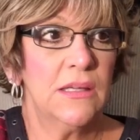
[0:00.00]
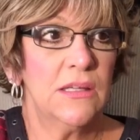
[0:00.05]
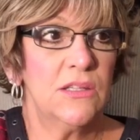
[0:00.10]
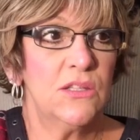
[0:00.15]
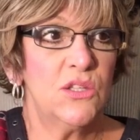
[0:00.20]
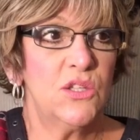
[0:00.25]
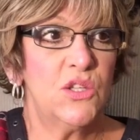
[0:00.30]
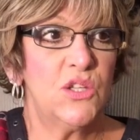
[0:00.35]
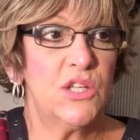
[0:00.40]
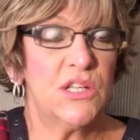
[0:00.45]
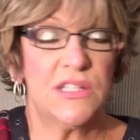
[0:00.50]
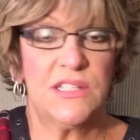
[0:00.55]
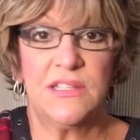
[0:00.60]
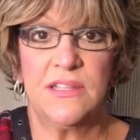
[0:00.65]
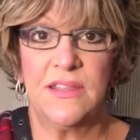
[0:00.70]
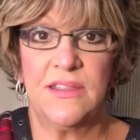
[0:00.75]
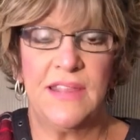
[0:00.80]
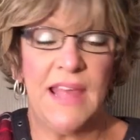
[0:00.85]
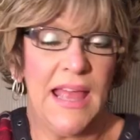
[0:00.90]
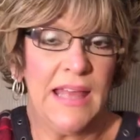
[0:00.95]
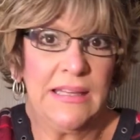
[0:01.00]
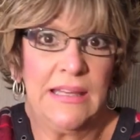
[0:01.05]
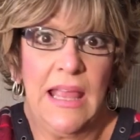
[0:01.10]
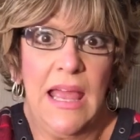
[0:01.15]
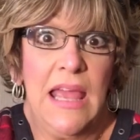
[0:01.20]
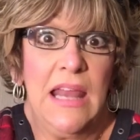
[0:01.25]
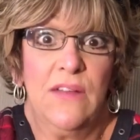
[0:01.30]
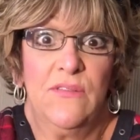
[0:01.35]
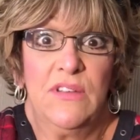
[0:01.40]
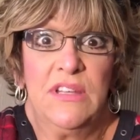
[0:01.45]
it's just that
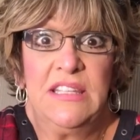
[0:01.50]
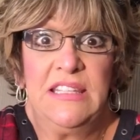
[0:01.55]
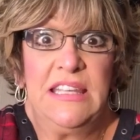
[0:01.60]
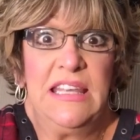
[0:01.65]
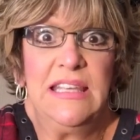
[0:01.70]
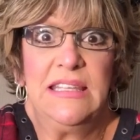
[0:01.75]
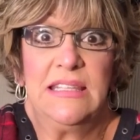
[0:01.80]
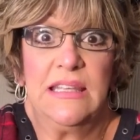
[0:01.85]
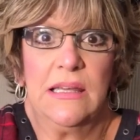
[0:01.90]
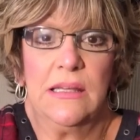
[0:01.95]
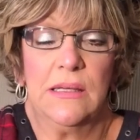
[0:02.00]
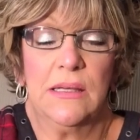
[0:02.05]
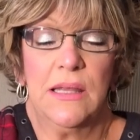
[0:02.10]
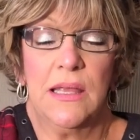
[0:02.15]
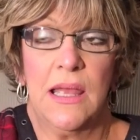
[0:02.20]
kind of a season.